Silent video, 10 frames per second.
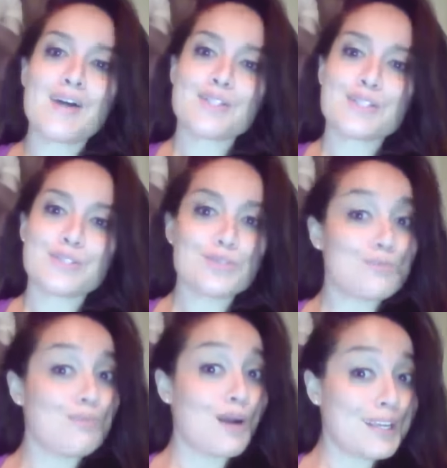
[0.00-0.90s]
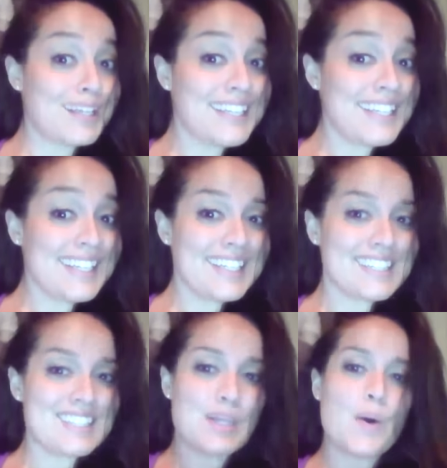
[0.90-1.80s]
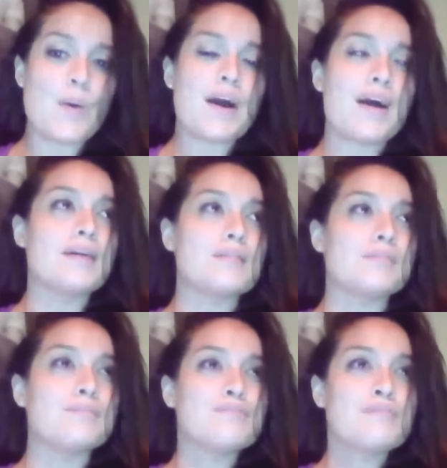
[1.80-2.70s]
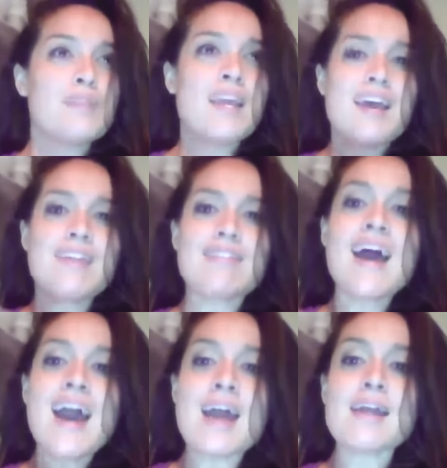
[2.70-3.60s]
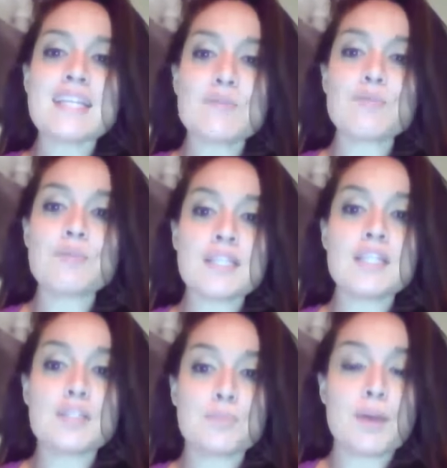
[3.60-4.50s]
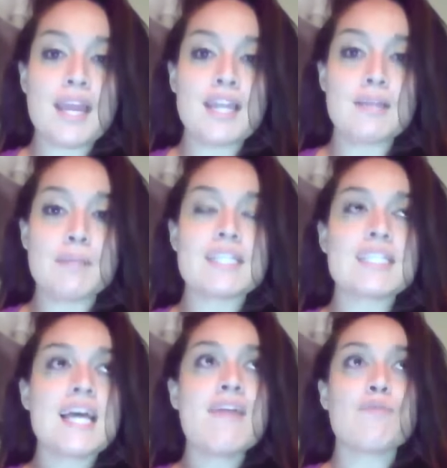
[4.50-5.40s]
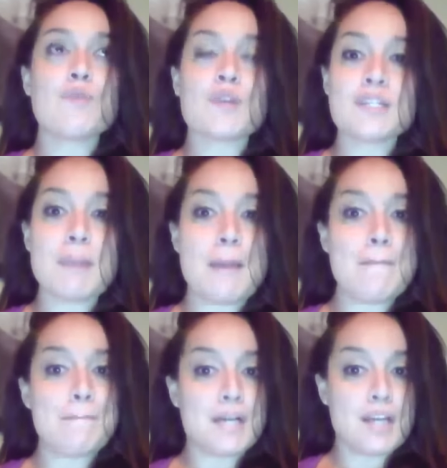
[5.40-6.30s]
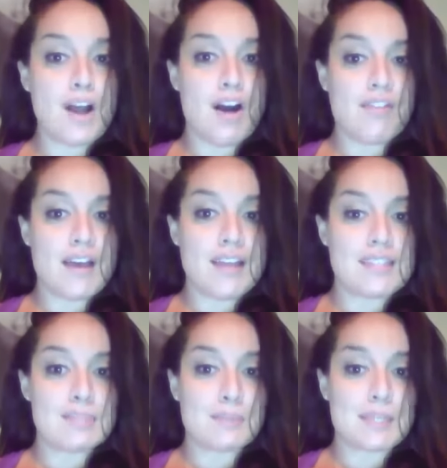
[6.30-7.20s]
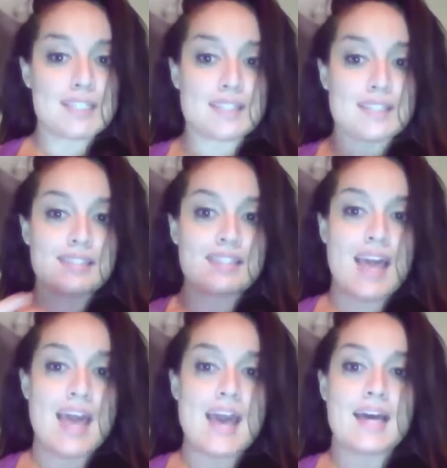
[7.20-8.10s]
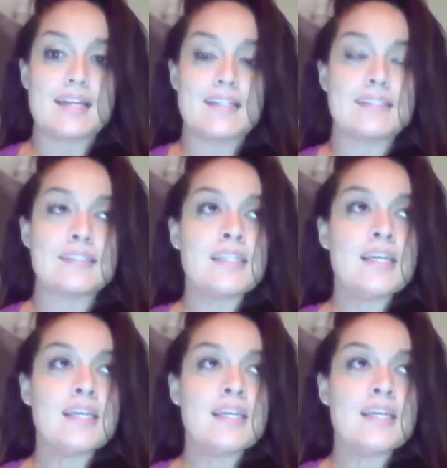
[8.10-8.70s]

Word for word: also do marketing. So, um, and that I take really good pride in because I've worked my butt off at these places. And